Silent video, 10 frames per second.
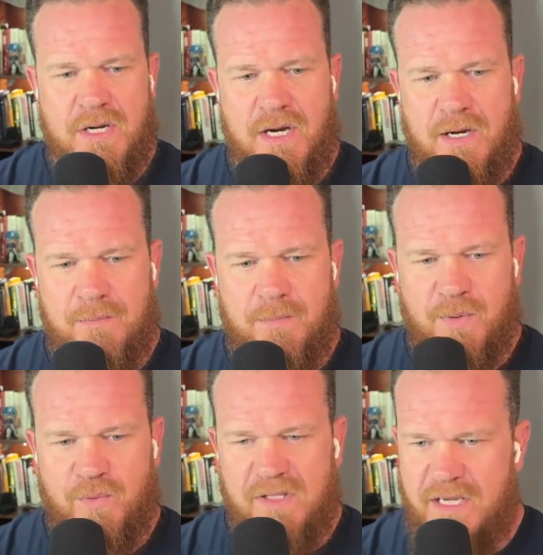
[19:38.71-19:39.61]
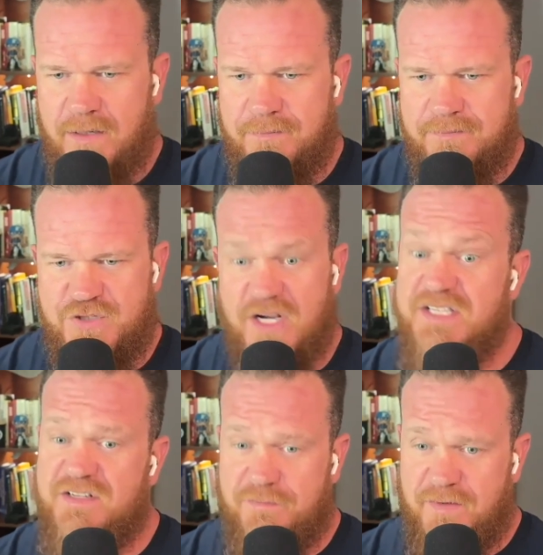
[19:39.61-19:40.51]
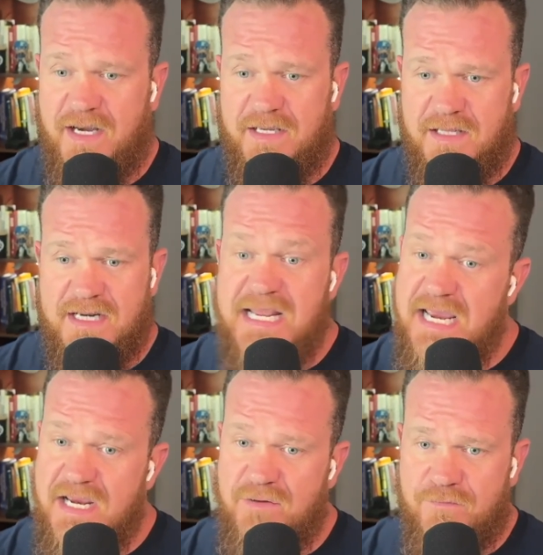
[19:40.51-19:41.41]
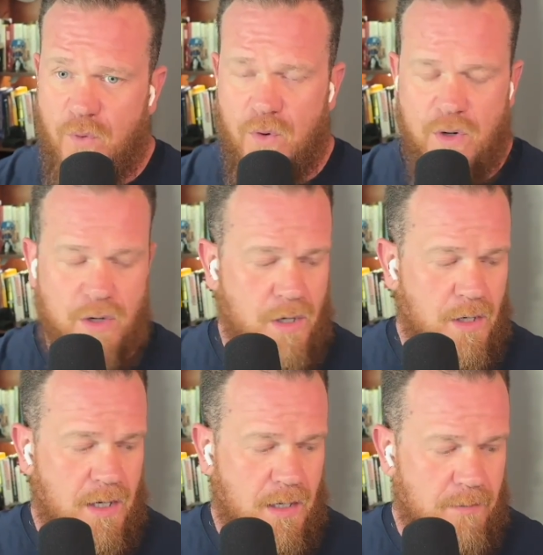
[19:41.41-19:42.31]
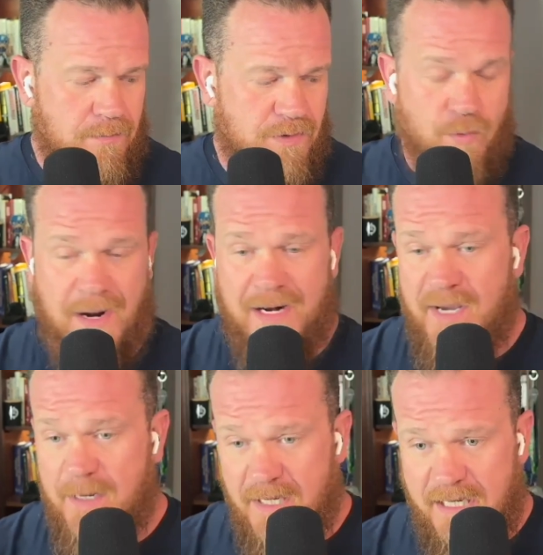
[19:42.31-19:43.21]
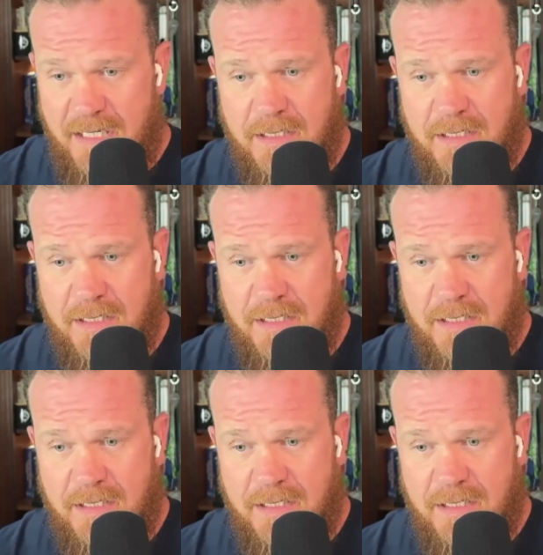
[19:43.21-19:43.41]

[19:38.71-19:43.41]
but really justifying the need for the right amount of money